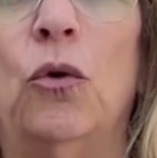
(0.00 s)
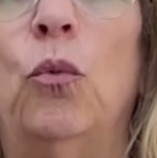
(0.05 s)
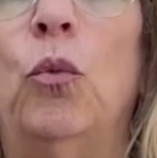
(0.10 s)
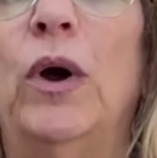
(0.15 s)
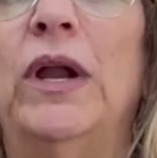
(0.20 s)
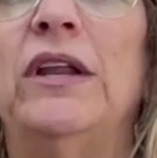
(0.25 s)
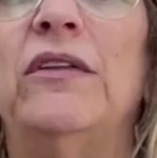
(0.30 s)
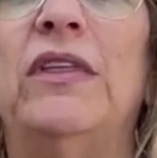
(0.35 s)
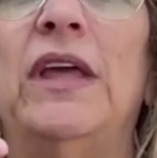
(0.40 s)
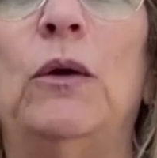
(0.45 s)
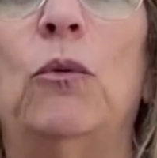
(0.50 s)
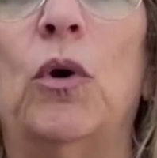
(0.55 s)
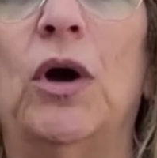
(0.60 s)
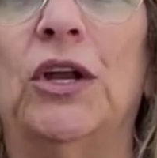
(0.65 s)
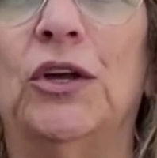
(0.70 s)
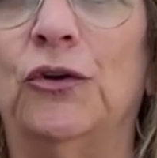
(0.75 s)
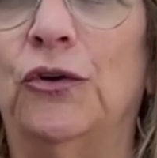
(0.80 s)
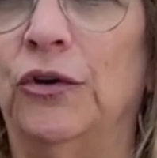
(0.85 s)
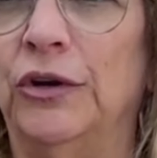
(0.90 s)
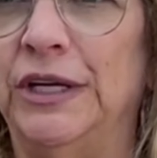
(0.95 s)
what do they want
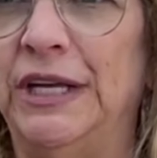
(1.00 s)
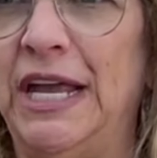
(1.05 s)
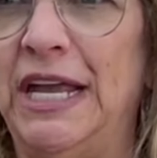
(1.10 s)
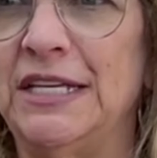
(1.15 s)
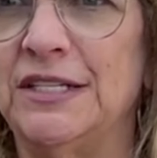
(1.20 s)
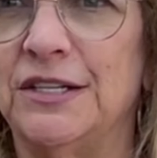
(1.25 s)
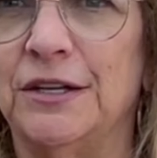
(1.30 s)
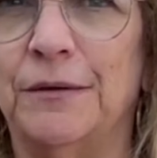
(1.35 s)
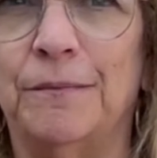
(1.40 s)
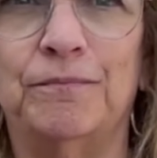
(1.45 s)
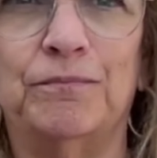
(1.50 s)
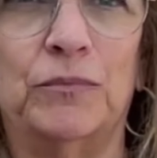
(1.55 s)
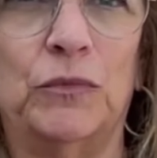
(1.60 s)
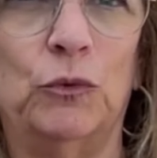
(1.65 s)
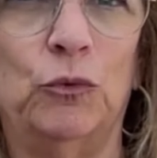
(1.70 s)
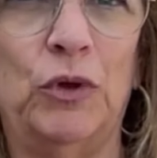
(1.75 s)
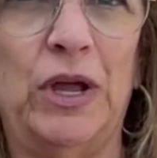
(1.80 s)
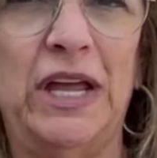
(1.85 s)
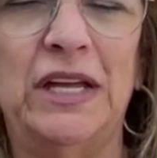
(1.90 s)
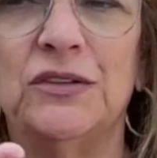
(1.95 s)
to create,
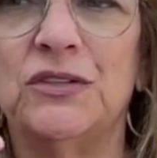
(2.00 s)
right?